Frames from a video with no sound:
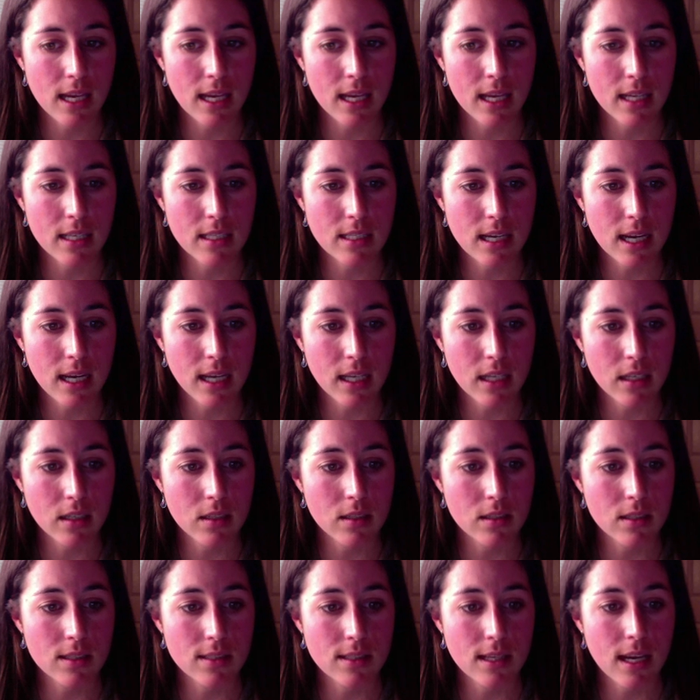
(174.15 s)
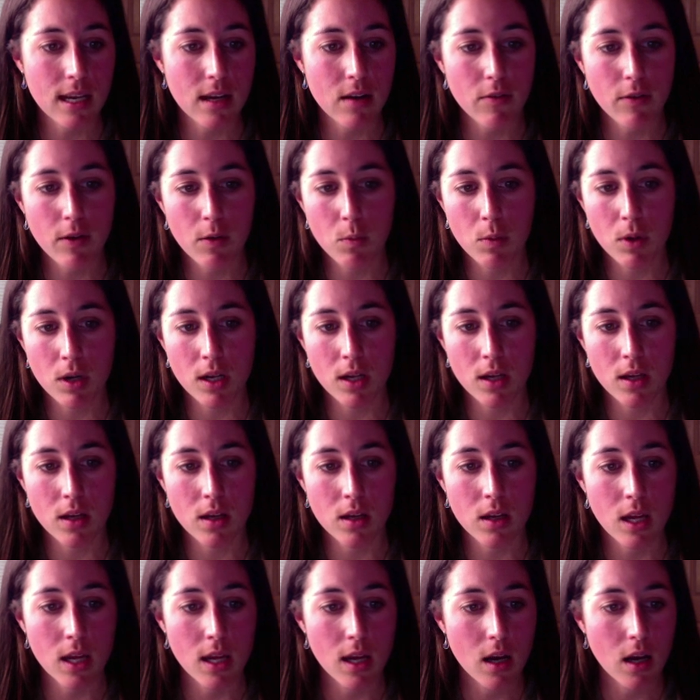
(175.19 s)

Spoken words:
and I can decide if I want to